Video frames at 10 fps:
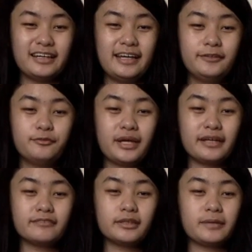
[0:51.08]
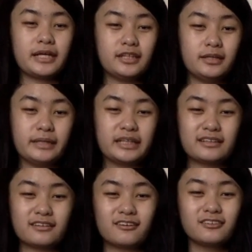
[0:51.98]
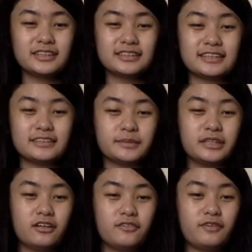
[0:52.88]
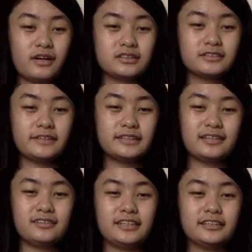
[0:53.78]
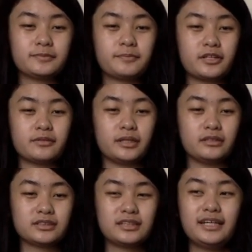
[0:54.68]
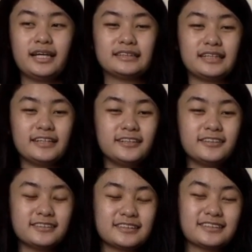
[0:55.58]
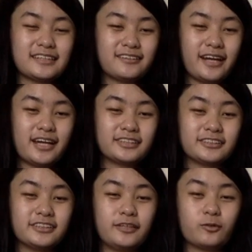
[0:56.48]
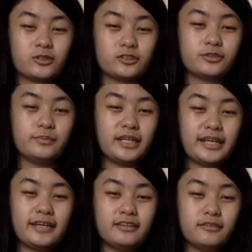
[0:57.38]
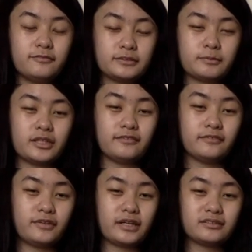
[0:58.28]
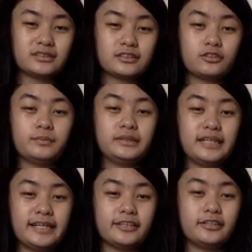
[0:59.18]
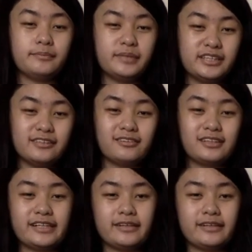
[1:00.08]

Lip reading: In the wake of the pandemic, early assessment of virus fatality is paramount, as any necessary action in order to mitigate the spread of the virus could be taken immediately.